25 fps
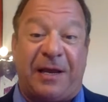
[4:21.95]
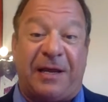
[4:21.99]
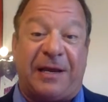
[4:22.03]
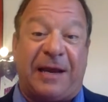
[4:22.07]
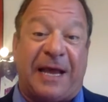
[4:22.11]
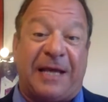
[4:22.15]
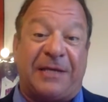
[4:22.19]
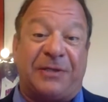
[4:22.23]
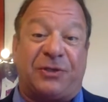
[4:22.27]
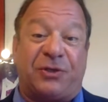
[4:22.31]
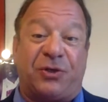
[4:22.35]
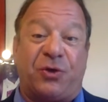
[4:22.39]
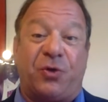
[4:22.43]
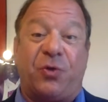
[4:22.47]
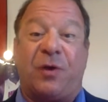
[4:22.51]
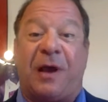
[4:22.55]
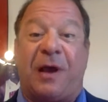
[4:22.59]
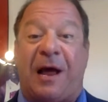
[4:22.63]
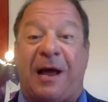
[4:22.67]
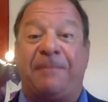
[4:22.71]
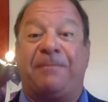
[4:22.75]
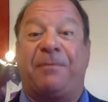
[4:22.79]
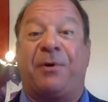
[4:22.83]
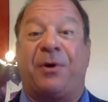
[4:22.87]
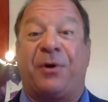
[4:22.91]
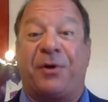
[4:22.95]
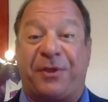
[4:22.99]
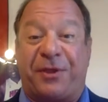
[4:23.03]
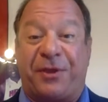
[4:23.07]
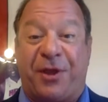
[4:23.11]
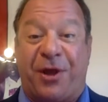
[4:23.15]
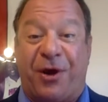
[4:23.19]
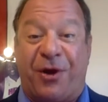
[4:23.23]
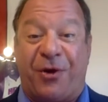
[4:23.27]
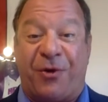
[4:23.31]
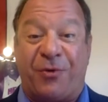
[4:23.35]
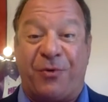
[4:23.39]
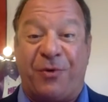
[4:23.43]
And as you and I both
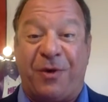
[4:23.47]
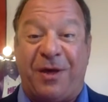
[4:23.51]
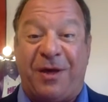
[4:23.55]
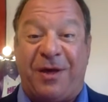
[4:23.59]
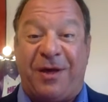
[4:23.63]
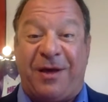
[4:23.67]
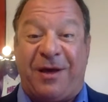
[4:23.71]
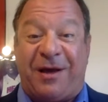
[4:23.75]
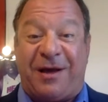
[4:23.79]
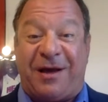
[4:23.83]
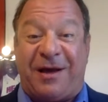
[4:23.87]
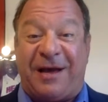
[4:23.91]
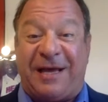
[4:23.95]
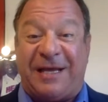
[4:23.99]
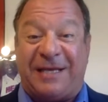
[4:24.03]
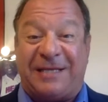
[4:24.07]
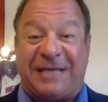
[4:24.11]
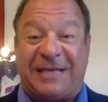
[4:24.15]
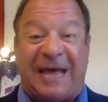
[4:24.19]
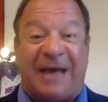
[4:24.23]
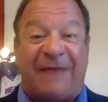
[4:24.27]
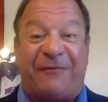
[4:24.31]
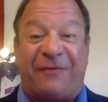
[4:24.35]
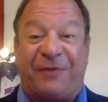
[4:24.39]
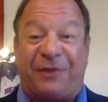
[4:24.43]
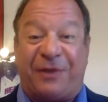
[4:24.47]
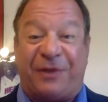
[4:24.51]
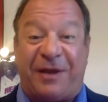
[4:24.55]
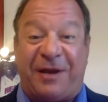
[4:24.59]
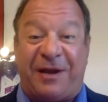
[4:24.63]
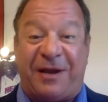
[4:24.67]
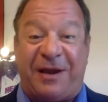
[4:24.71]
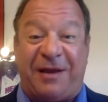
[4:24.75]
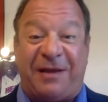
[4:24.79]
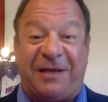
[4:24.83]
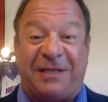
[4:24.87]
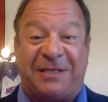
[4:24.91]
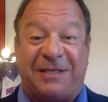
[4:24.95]
know, it's had
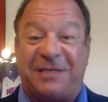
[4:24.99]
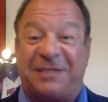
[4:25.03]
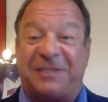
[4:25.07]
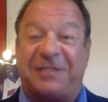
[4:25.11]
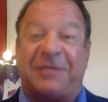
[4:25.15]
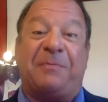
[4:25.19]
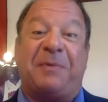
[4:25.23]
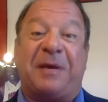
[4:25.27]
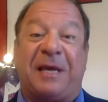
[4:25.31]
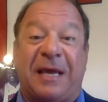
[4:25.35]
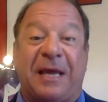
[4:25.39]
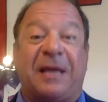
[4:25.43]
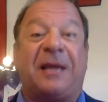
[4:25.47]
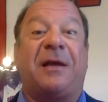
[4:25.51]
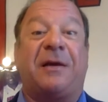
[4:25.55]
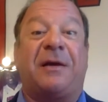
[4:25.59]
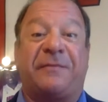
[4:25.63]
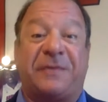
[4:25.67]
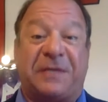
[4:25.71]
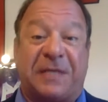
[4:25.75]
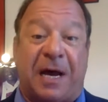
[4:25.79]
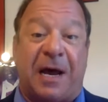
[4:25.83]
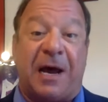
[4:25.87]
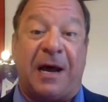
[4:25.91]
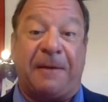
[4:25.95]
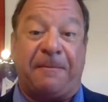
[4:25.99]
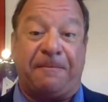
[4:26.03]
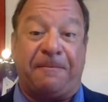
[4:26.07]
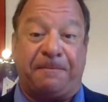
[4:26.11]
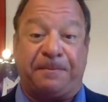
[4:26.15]
validity since the beginning of time.